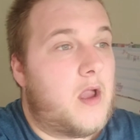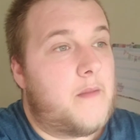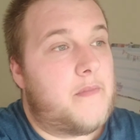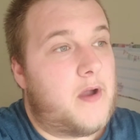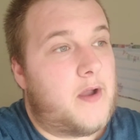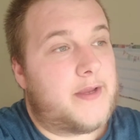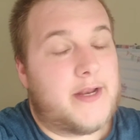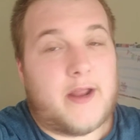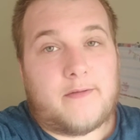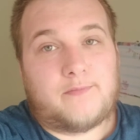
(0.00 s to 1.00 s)
But you
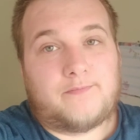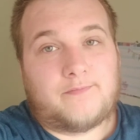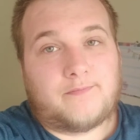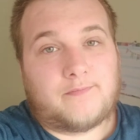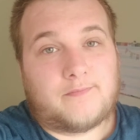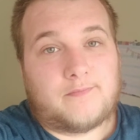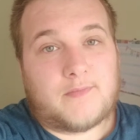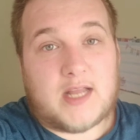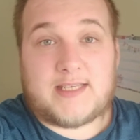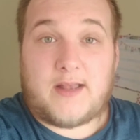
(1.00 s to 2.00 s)
know,
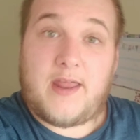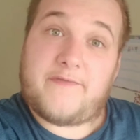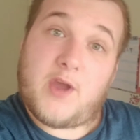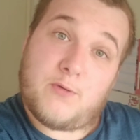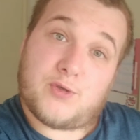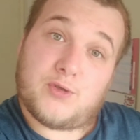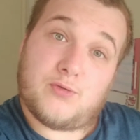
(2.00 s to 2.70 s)
that's how life goes.